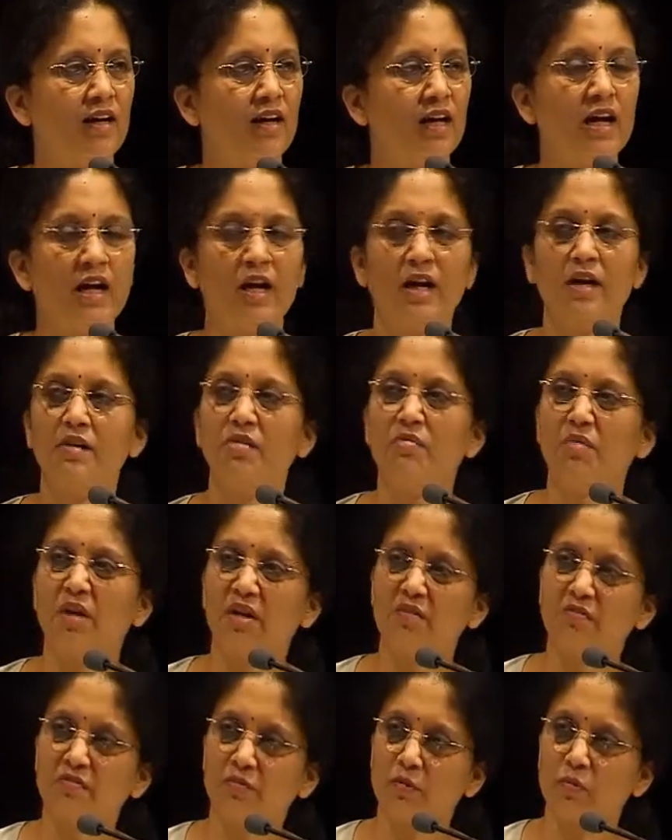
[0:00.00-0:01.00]
and
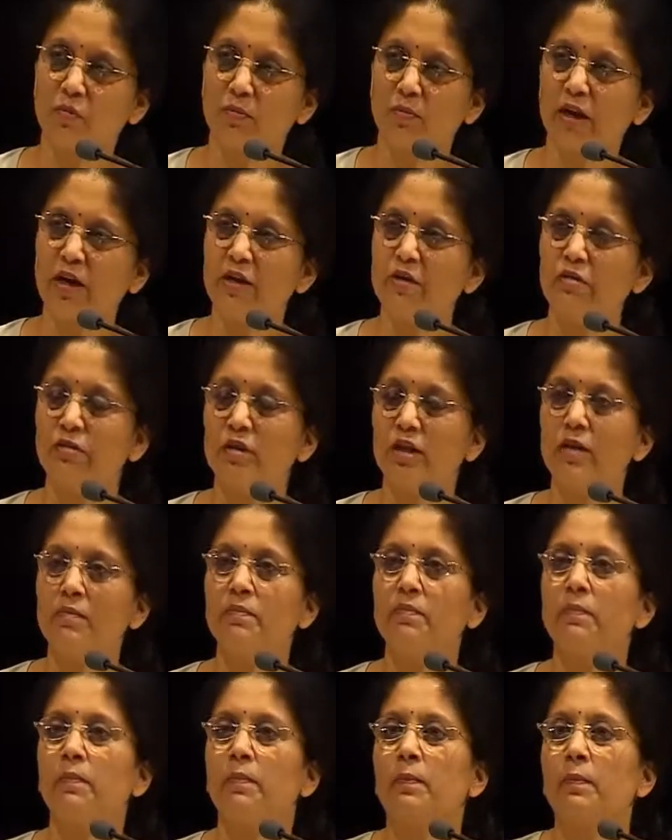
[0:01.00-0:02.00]
waved goodbye to
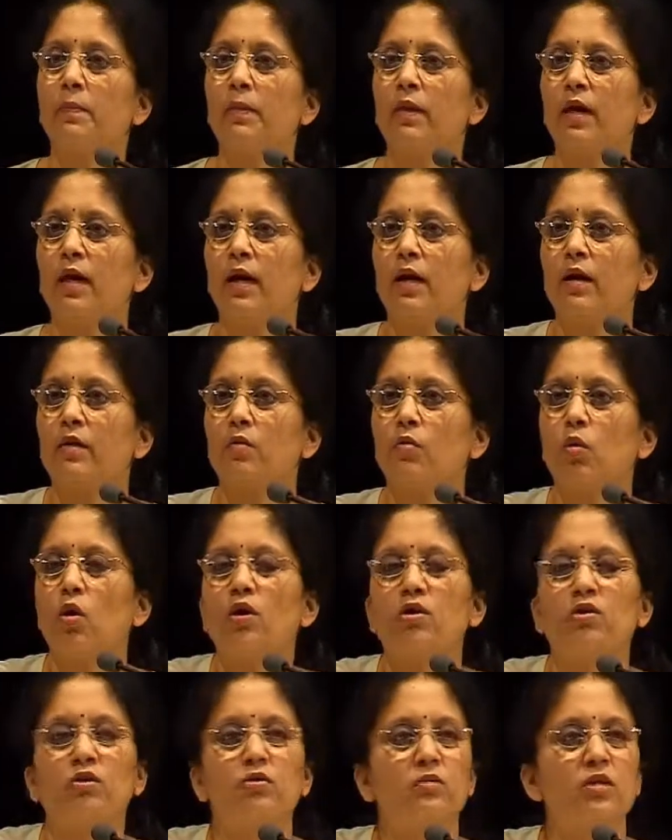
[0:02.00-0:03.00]
them and
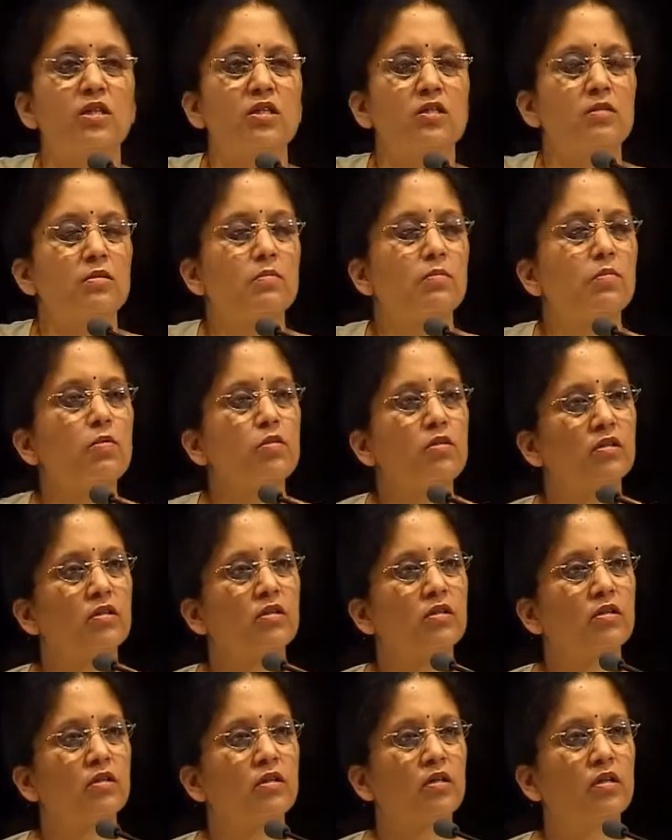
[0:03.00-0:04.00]
walked towards the boat.
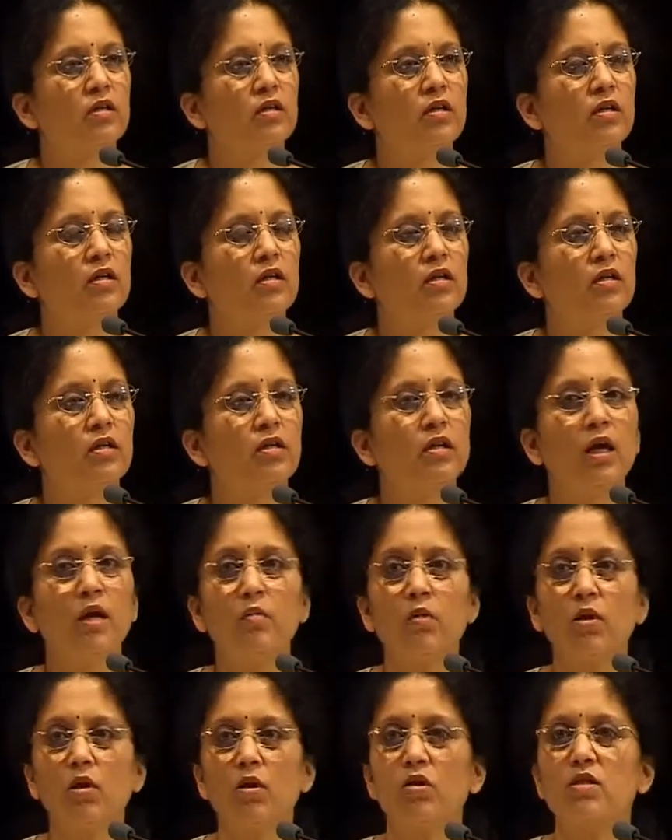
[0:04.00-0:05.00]
They
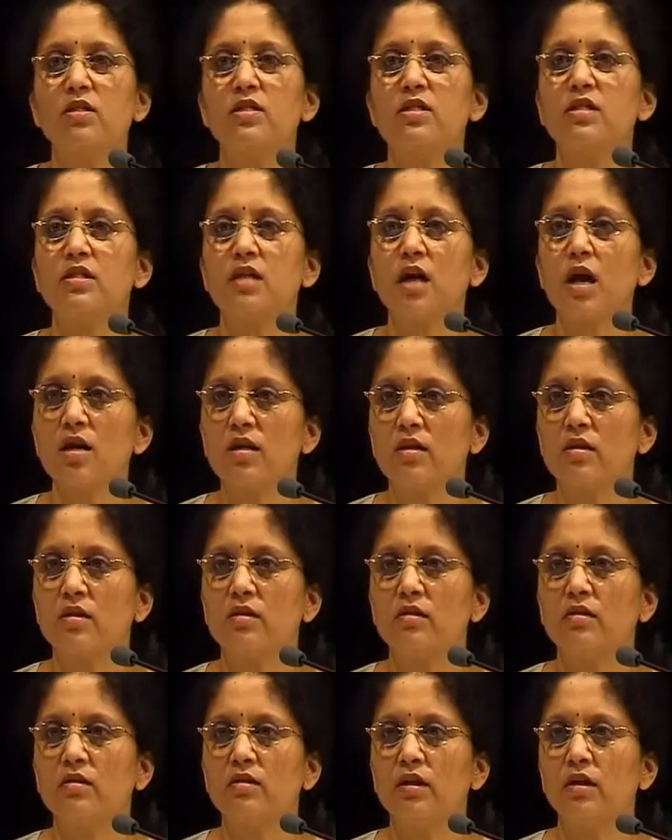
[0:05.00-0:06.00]
were all stunned.
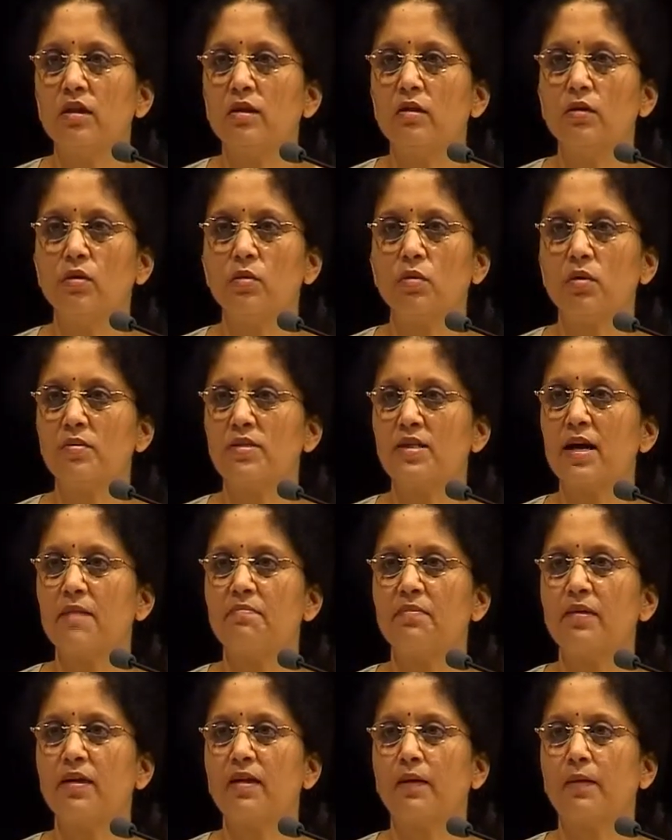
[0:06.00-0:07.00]
They didn't know what was
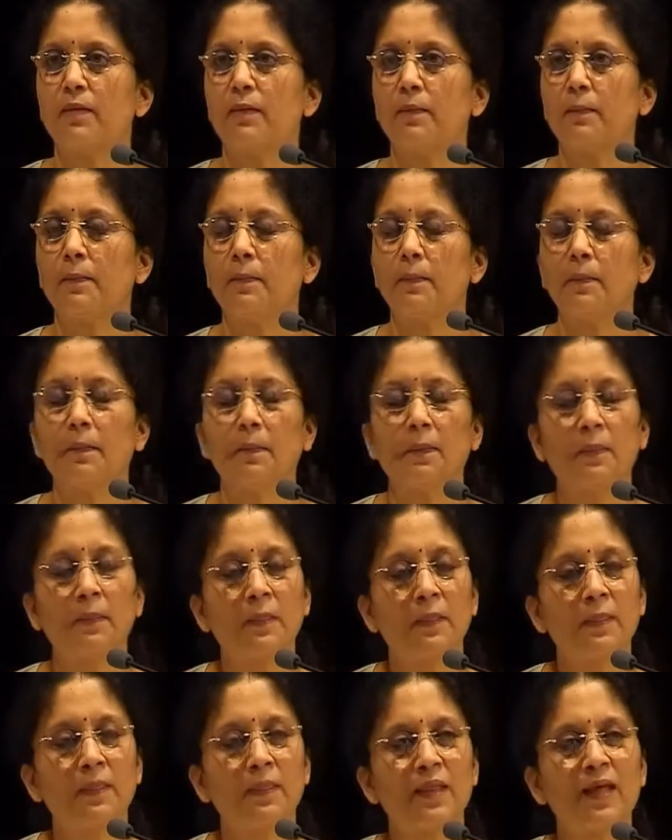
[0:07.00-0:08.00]
happening.
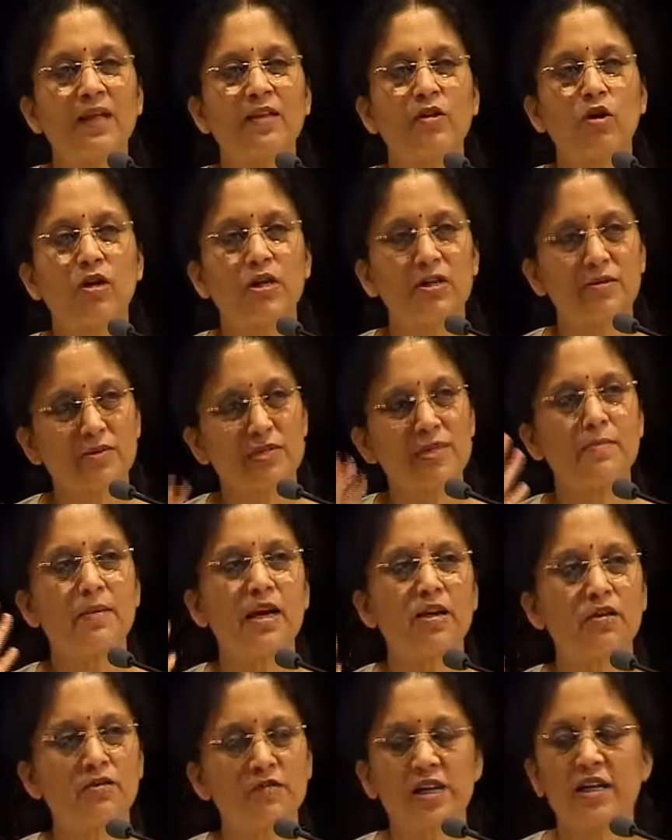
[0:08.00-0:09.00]
They thought he was a
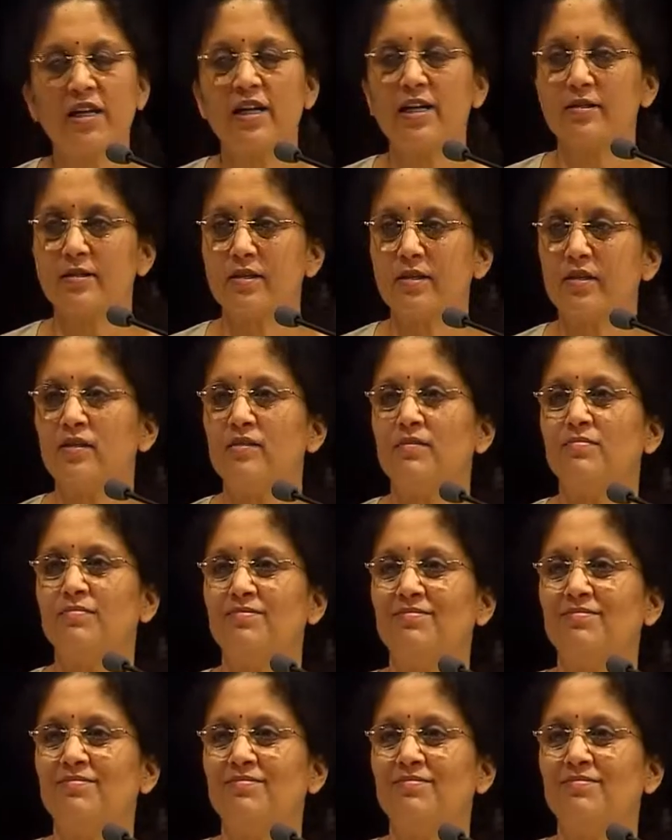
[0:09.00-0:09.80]
man of realization.